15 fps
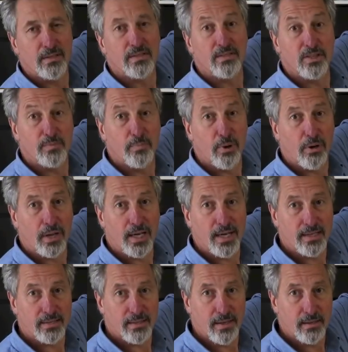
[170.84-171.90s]
This is
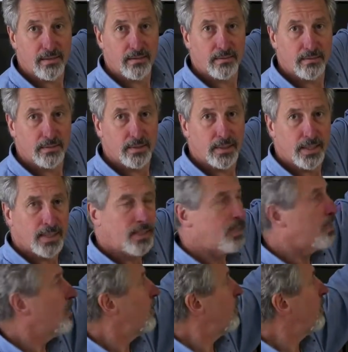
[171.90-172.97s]
polyester.
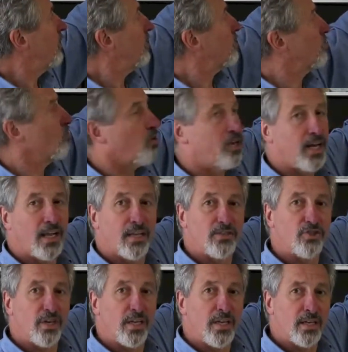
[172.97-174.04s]
It's
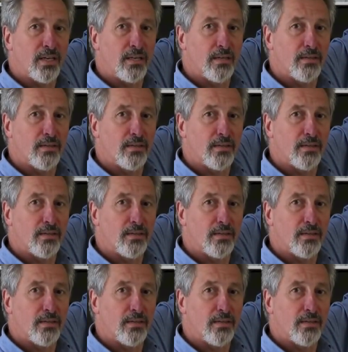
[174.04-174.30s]
non-allergenic.